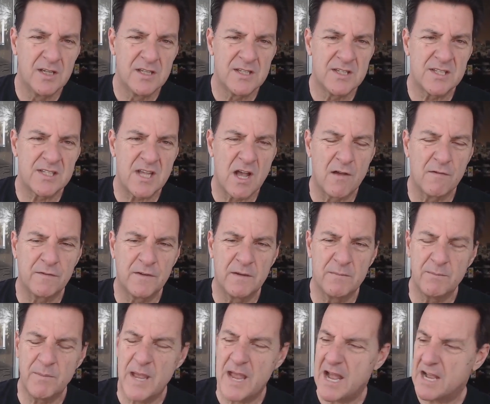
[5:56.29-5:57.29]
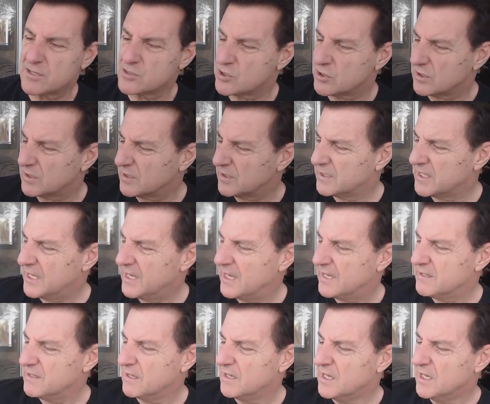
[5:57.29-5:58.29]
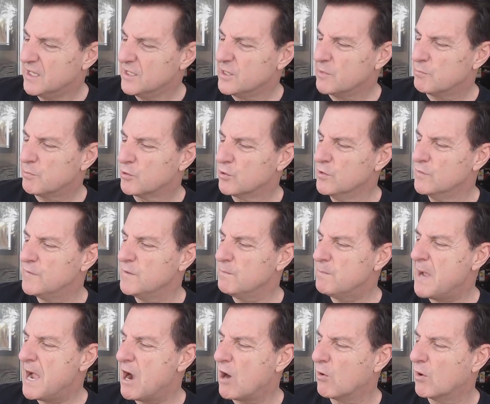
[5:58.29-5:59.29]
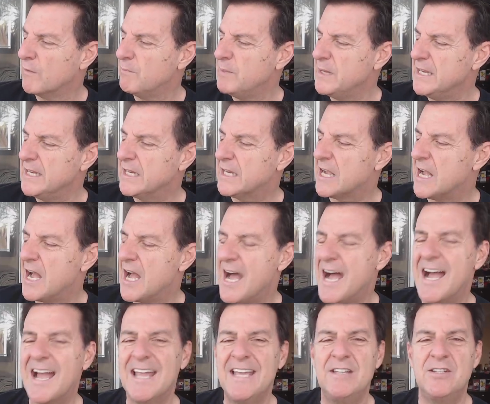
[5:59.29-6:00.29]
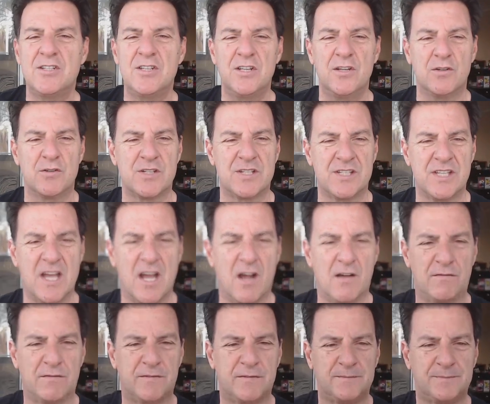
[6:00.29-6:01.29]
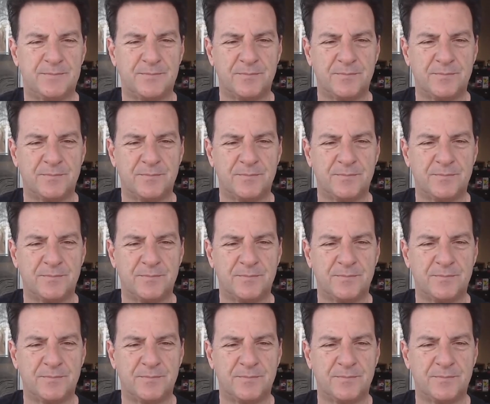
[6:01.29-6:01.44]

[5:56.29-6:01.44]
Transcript: Self-Compassion, and the proven power of being kind to yourself.